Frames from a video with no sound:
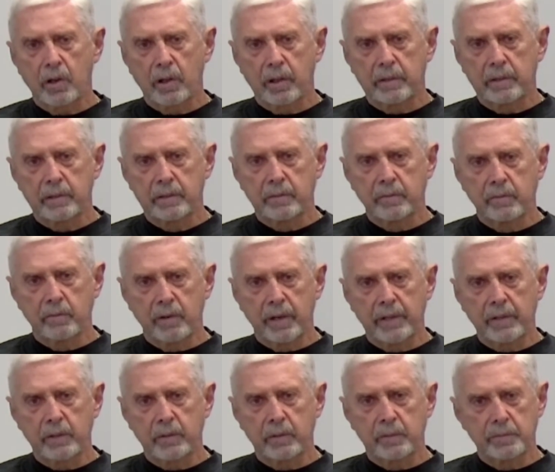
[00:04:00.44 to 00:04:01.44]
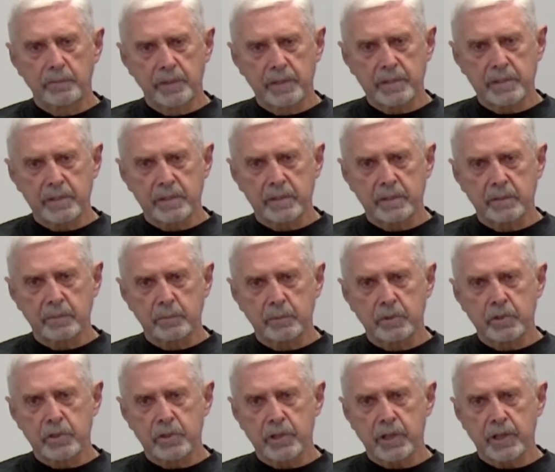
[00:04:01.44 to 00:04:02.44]
on, write, or visit
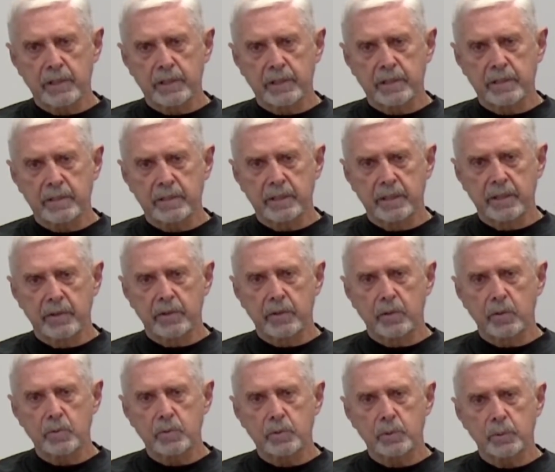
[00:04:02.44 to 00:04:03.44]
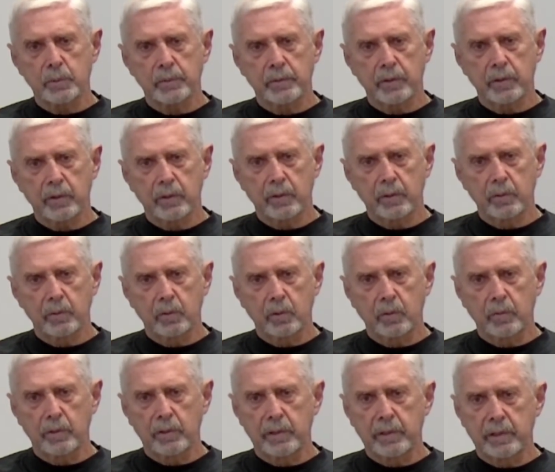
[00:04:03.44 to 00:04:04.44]
with shut-ins and those who are alone
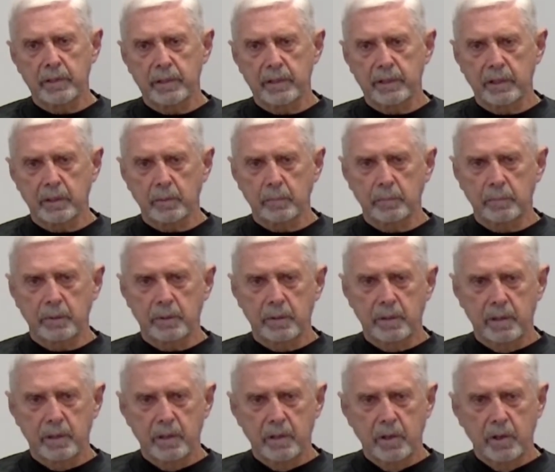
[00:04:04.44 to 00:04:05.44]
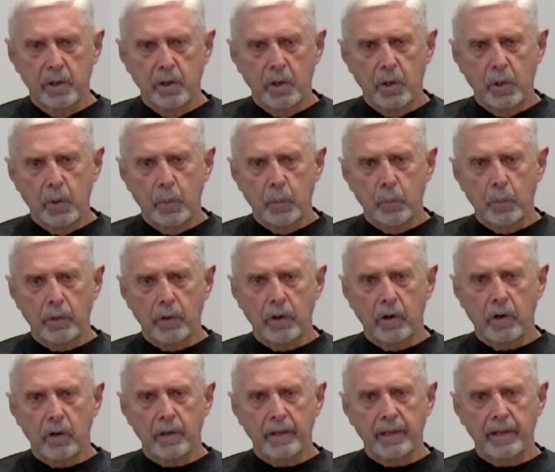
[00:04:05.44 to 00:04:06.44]
or in need of help. We
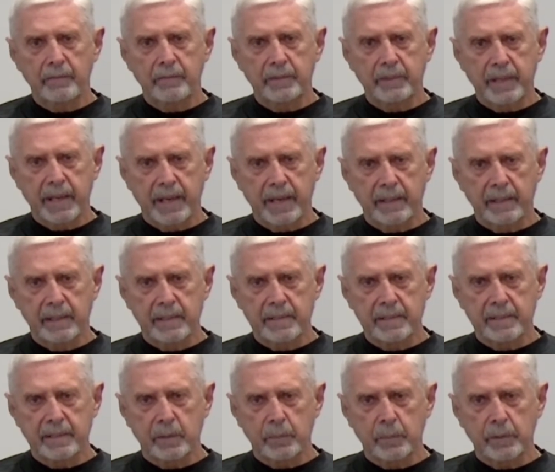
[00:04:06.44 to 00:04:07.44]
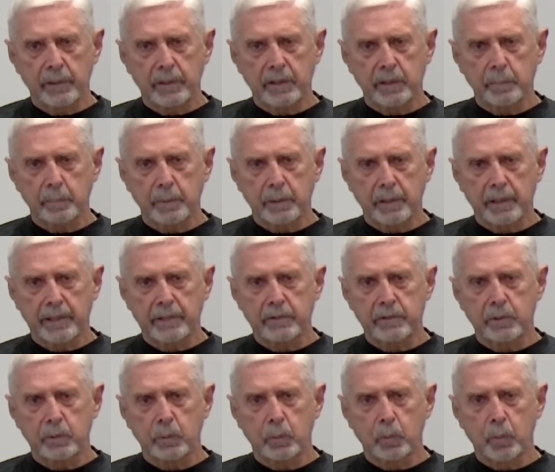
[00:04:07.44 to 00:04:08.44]
all have talents that we can apply
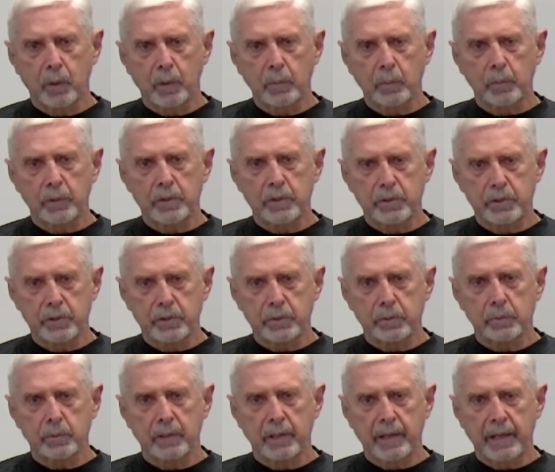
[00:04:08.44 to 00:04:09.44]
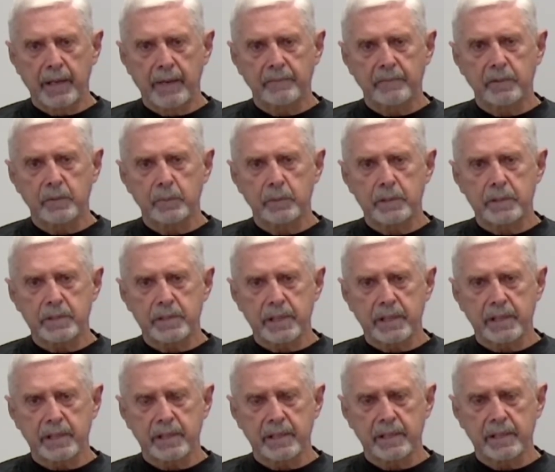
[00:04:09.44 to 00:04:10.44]
to what we do after we
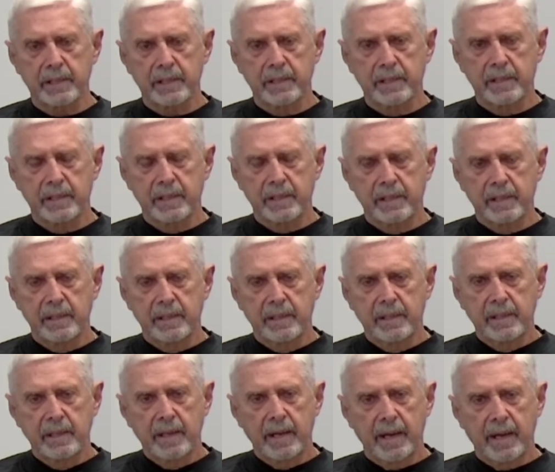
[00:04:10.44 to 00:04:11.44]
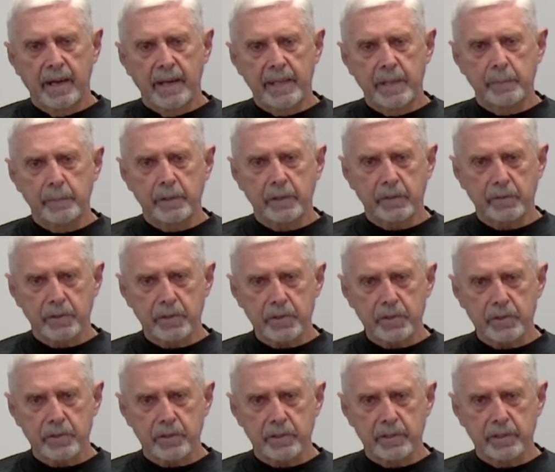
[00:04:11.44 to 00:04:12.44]
say, "I am a
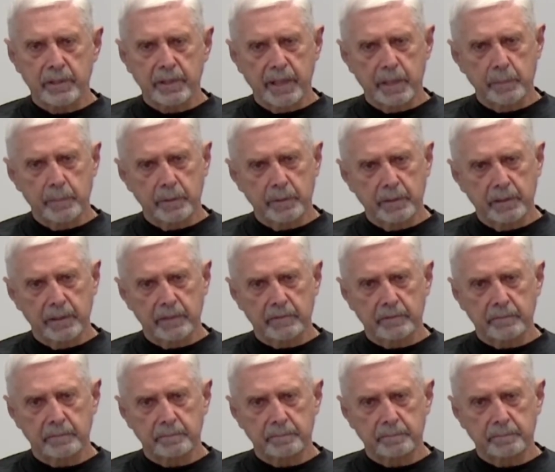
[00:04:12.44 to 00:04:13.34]
Christian and I believe."